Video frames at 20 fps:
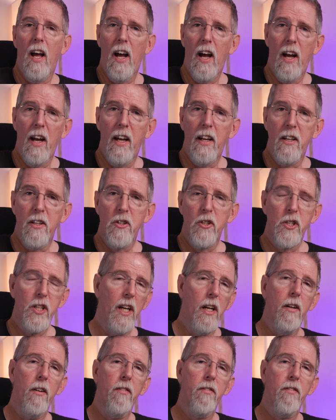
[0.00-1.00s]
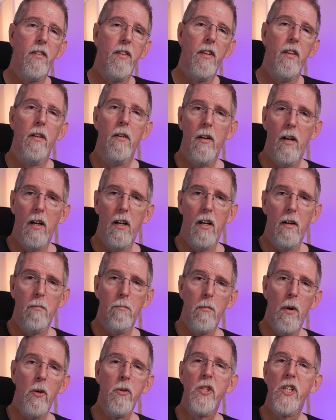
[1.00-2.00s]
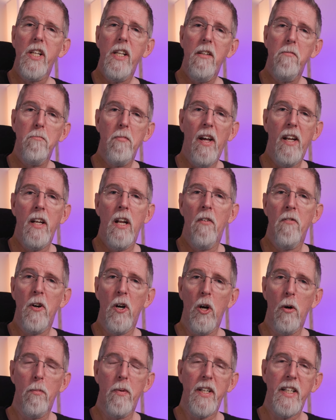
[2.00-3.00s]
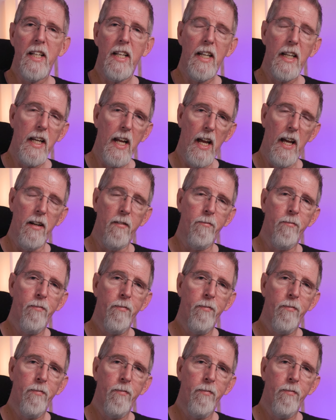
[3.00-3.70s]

I shelved Mochi, and never opened it again.